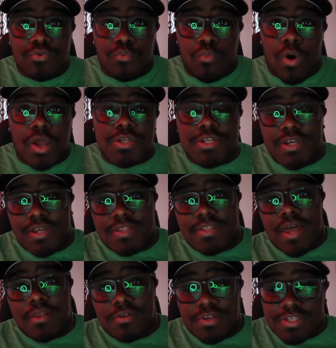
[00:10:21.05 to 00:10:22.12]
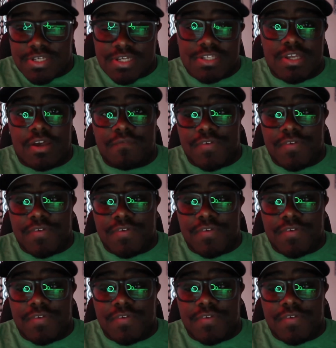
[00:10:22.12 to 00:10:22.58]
watching and downloading TikTok